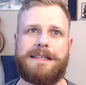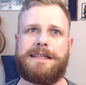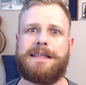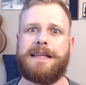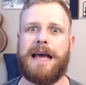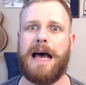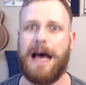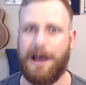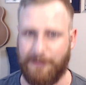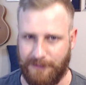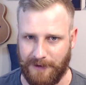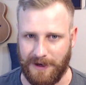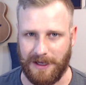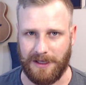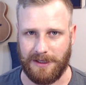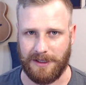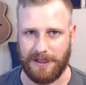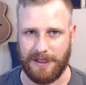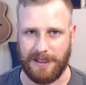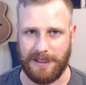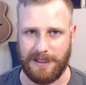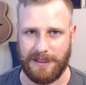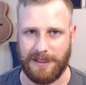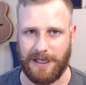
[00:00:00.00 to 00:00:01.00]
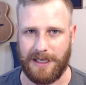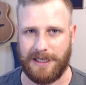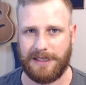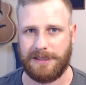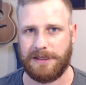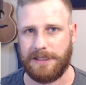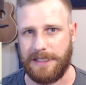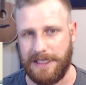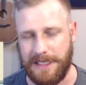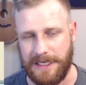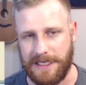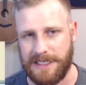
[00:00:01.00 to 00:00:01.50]
definitely like
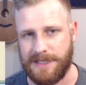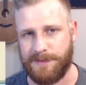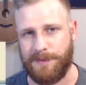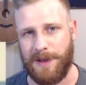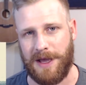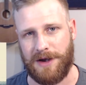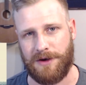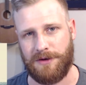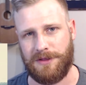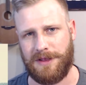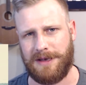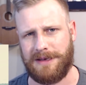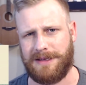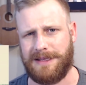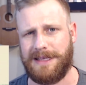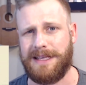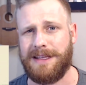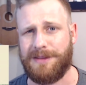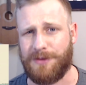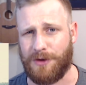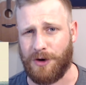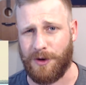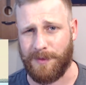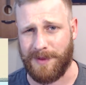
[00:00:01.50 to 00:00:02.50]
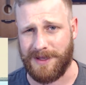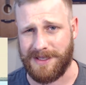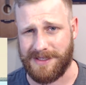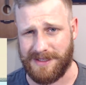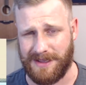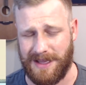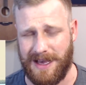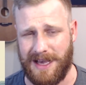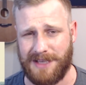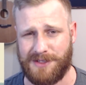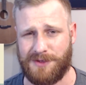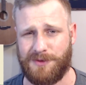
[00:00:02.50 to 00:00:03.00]
leagues better than Keith
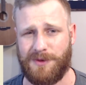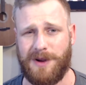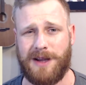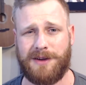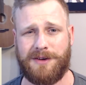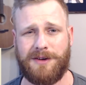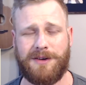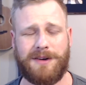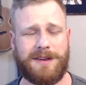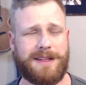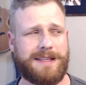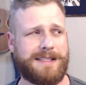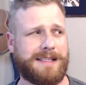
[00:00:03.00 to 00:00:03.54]
Urban's last record.